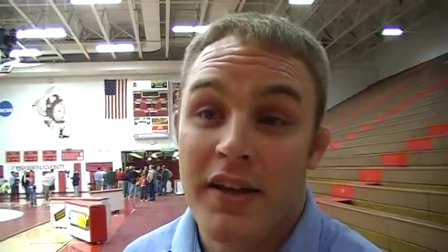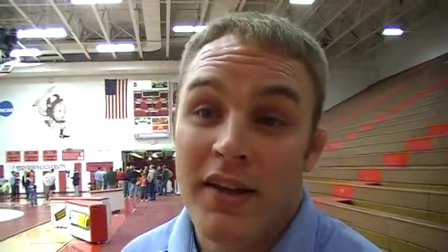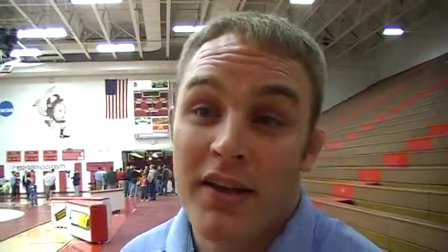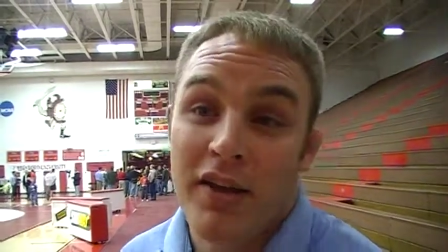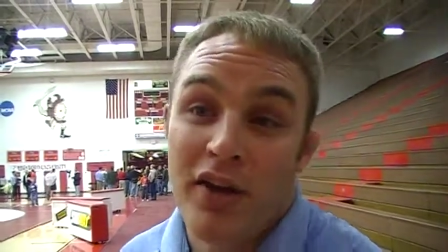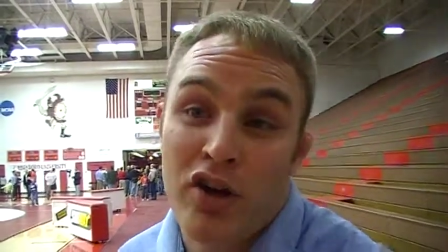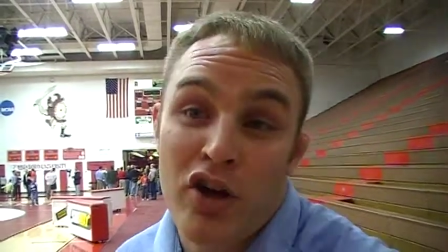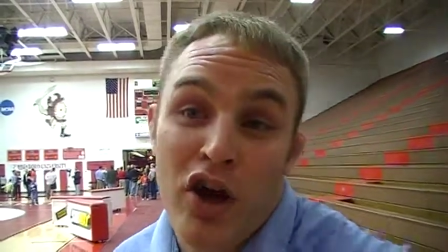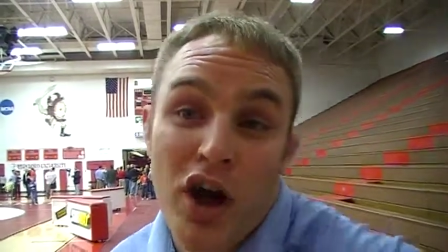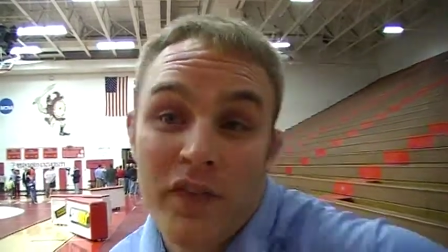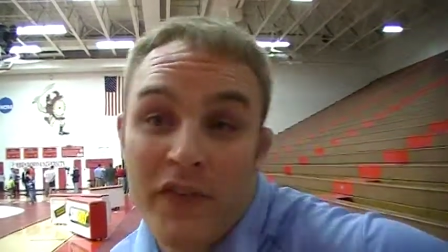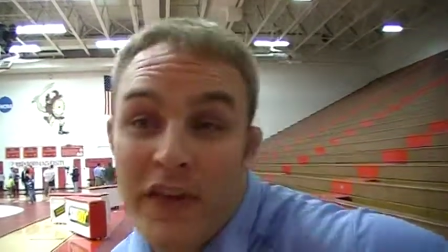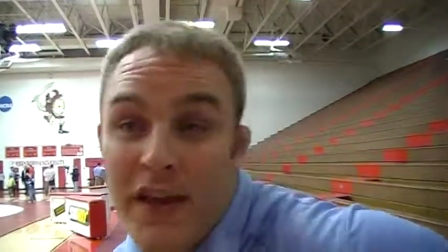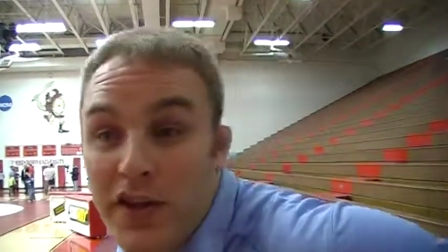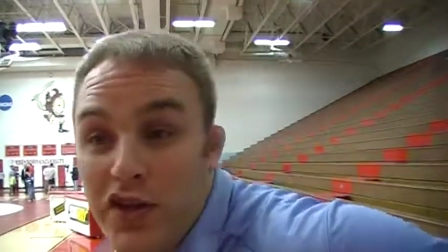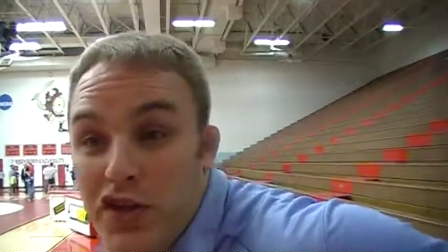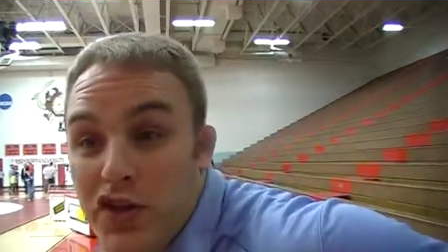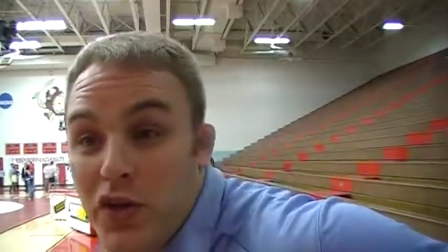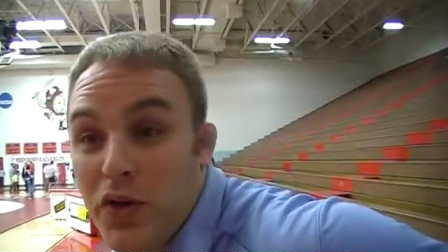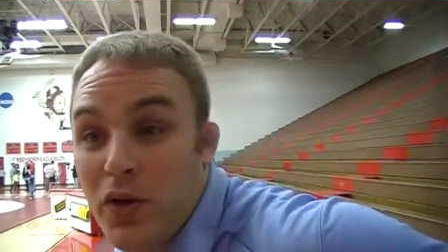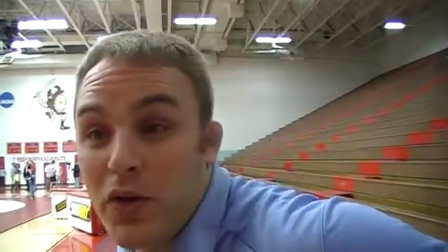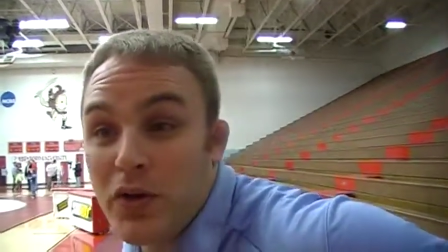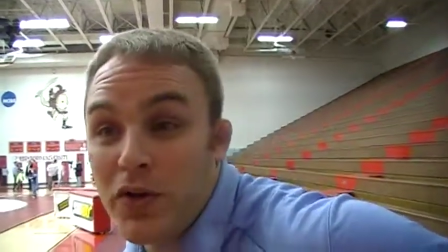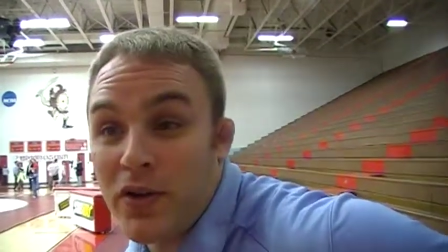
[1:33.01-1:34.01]
you know, caught that
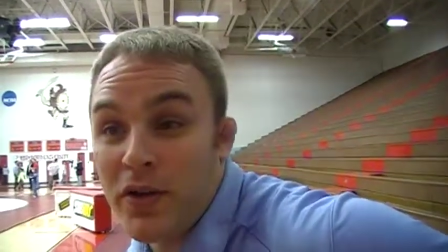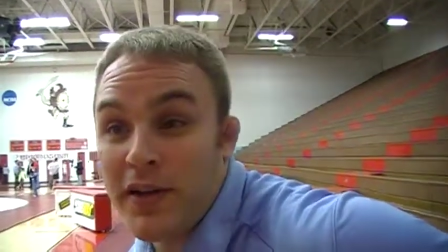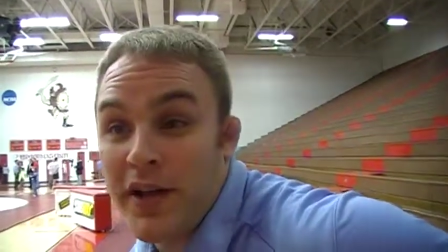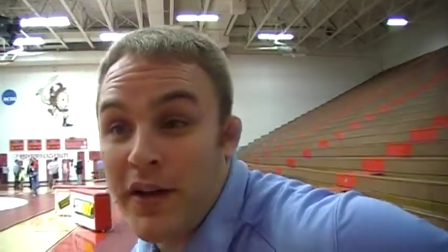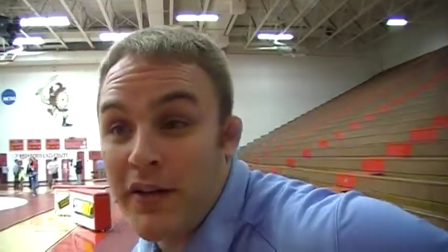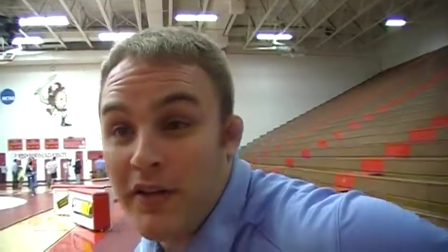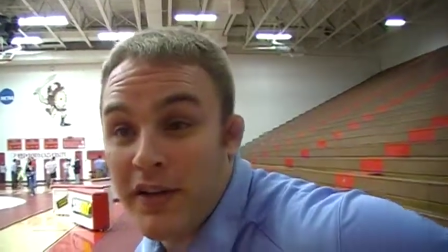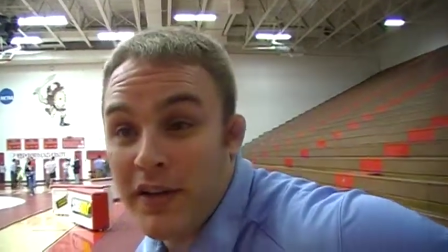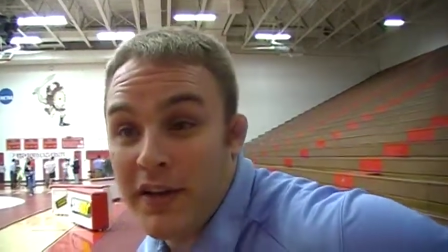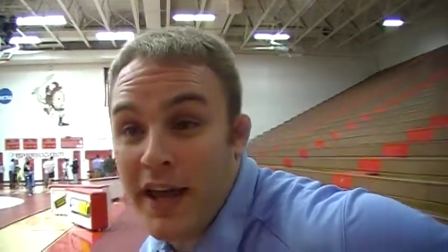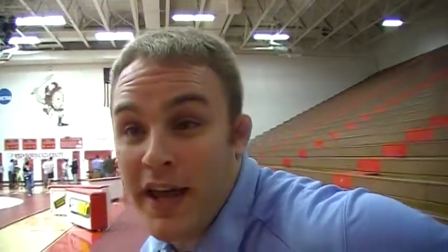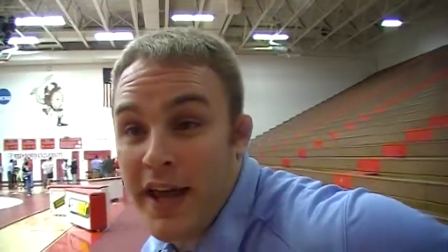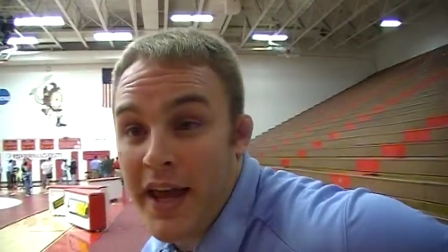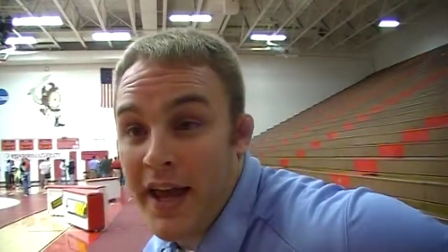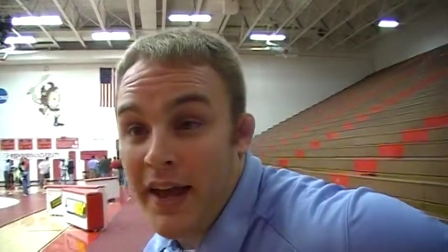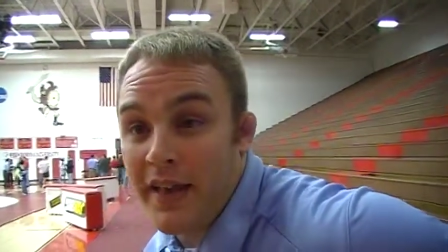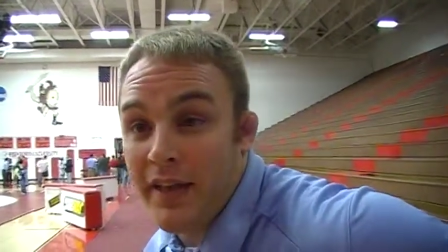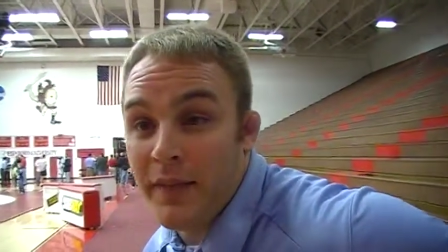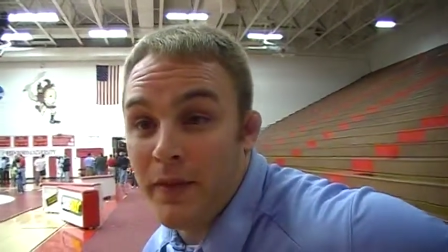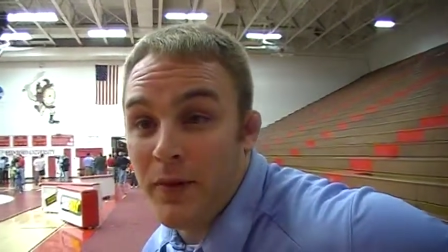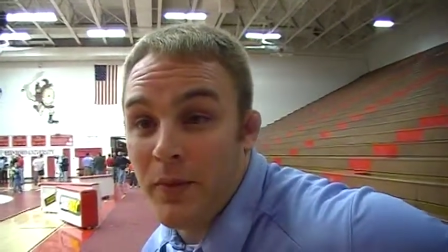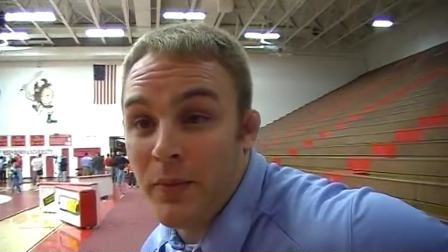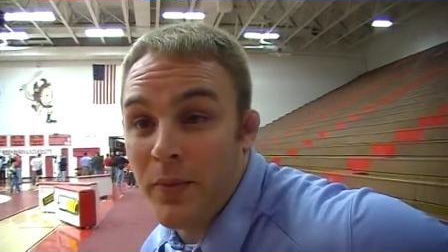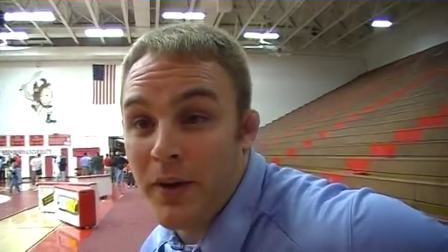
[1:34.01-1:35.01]
shoulder and that, and that head
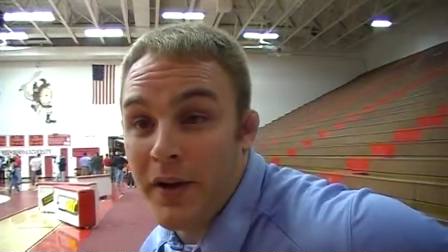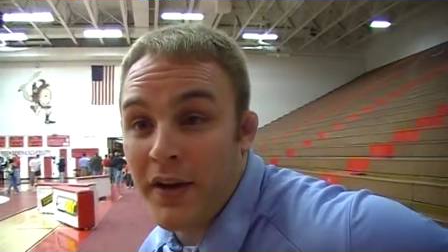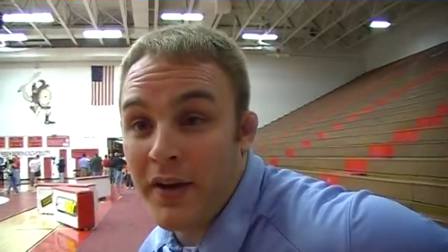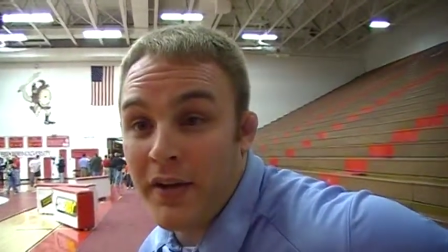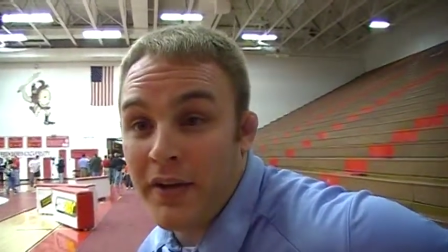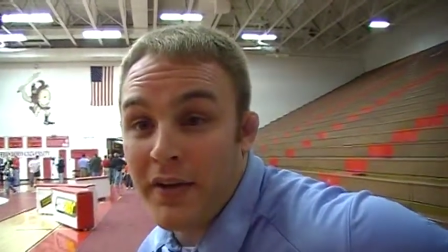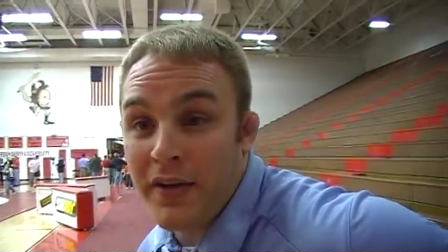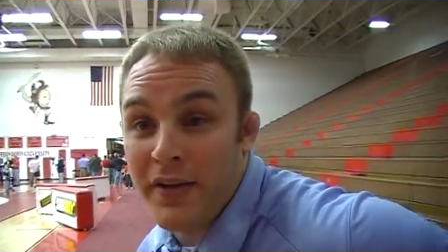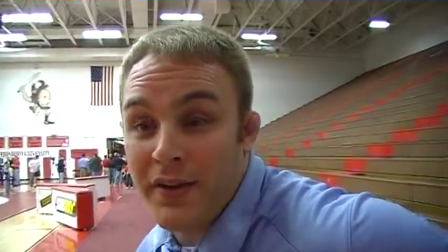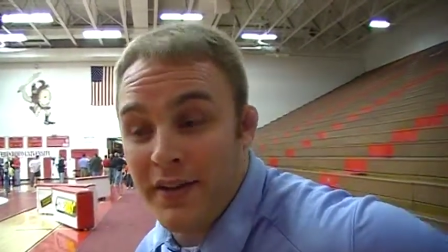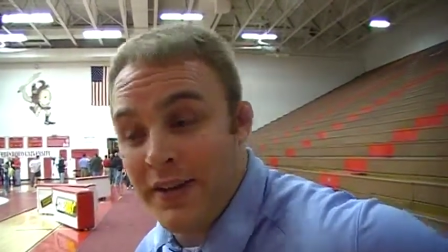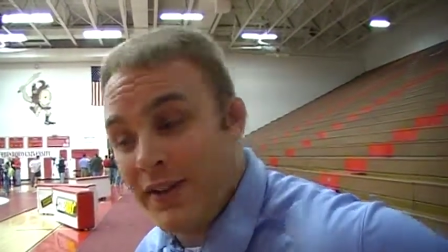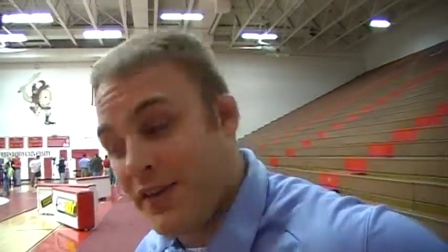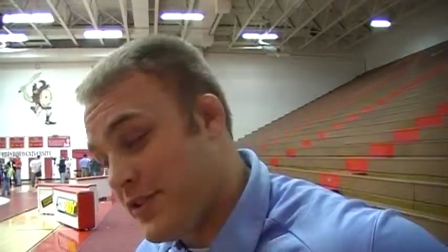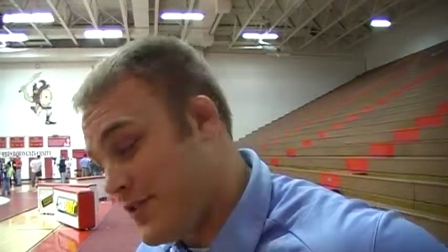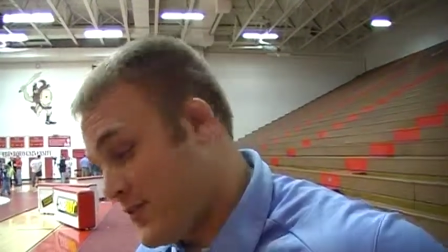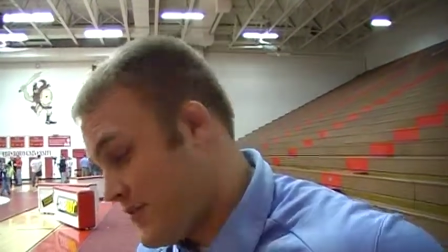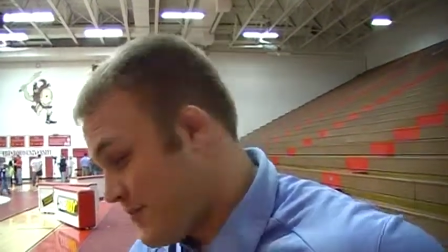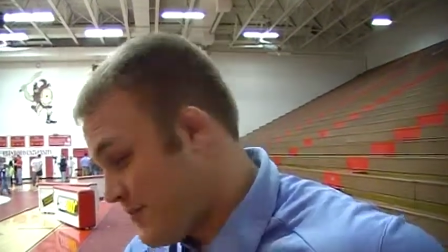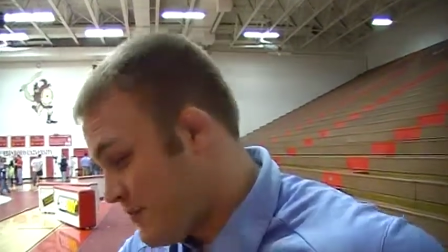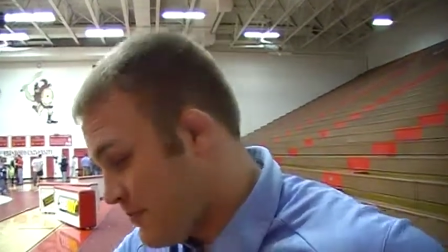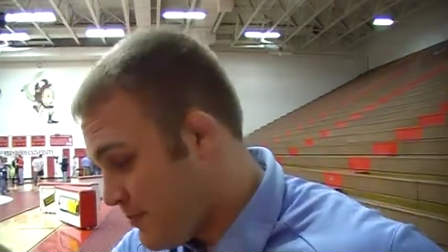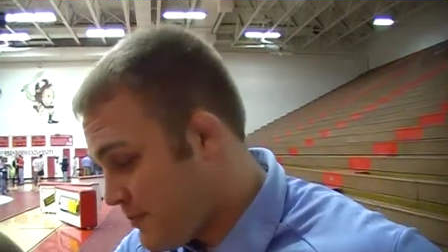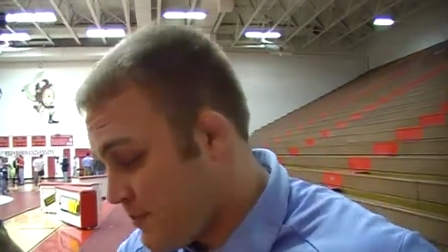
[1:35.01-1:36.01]
a little bit, and
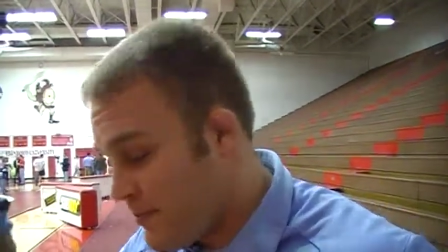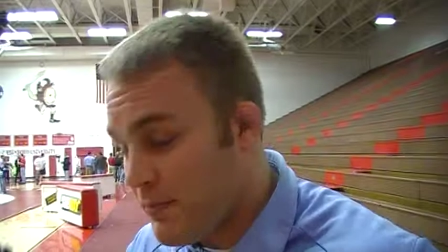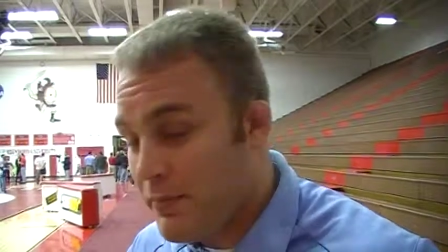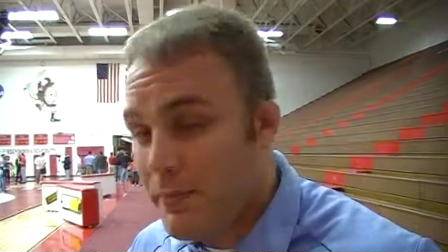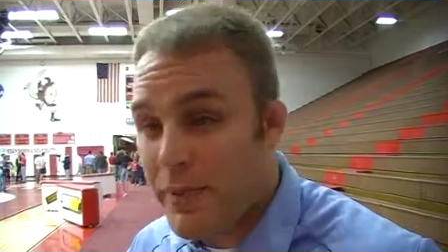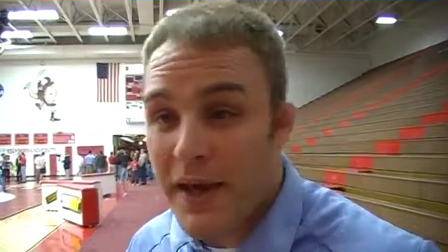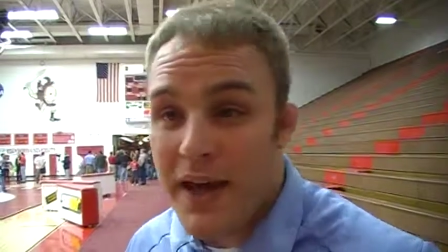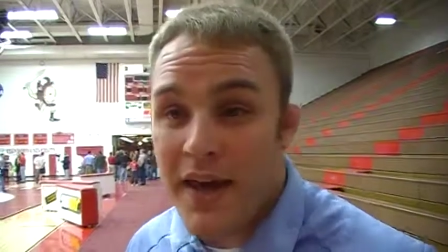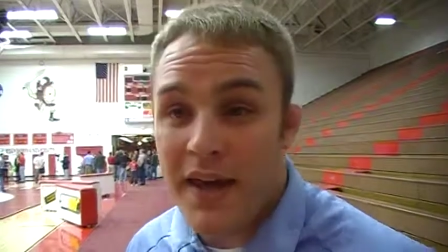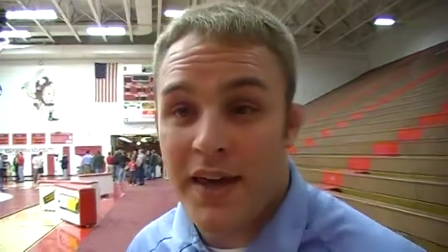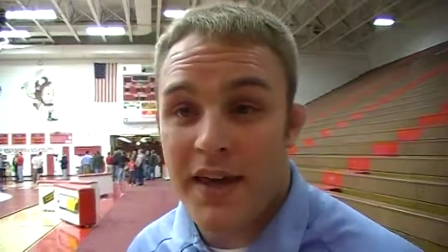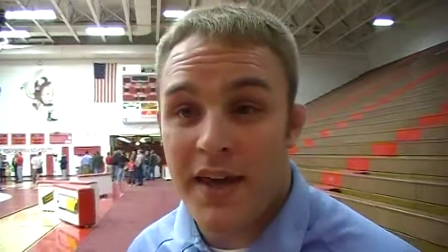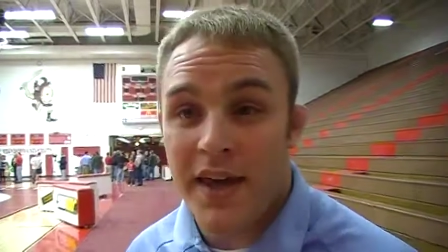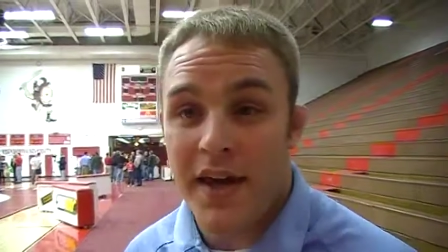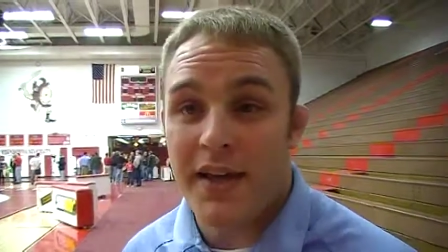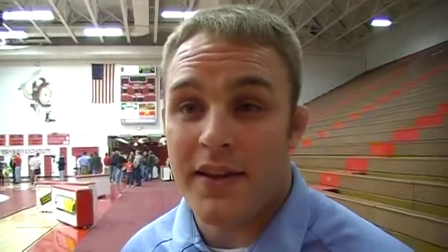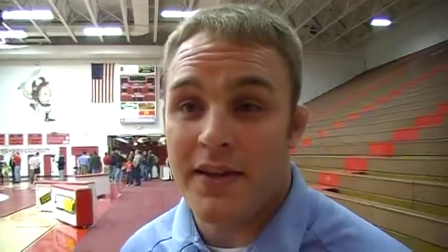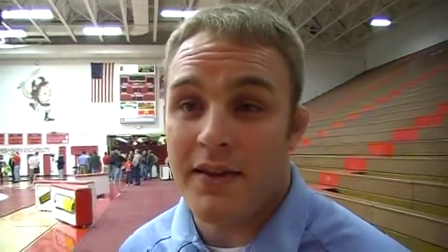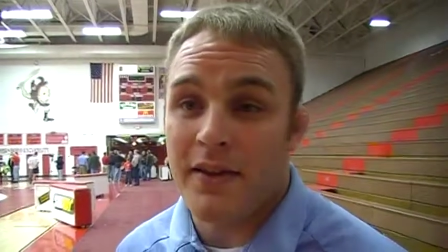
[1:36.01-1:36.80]
just pancaked.